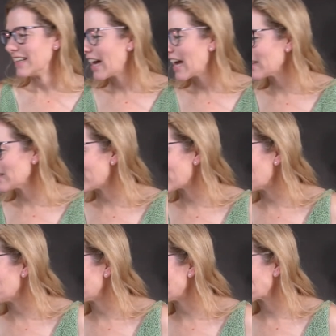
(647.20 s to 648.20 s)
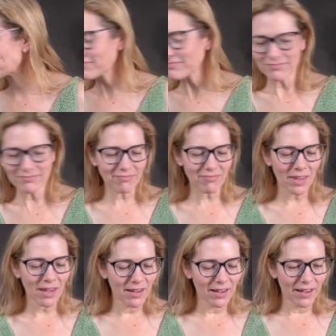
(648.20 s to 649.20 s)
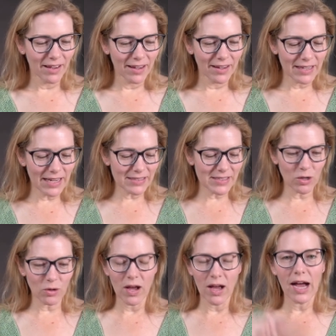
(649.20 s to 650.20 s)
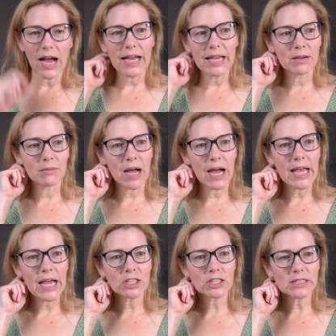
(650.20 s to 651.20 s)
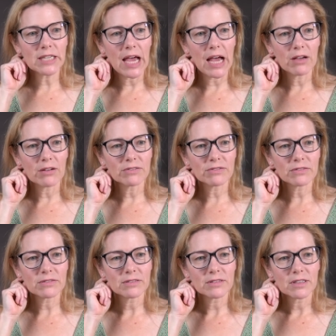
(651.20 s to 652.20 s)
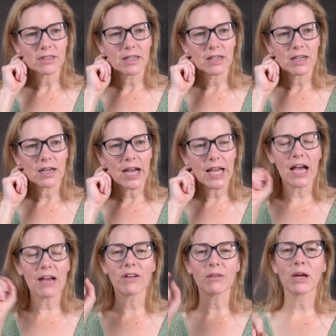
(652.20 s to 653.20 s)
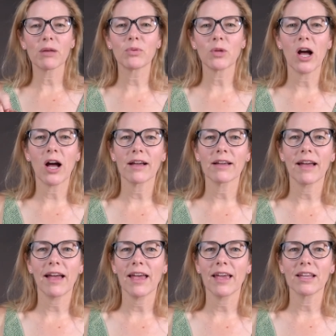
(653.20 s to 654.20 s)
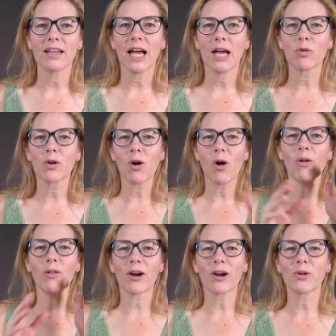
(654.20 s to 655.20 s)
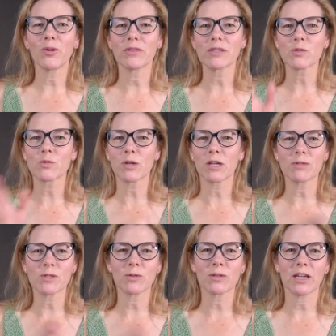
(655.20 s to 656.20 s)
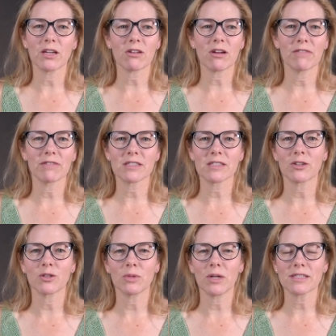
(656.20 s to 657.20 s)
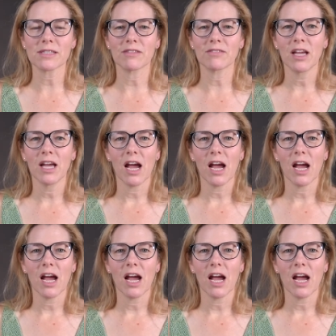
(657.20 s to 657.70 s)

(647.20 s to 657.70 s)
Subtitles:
I love them. Yeah, so I actually have on my blog, I wrote a whole article. This was when I was doing like graphic designer blog stuff.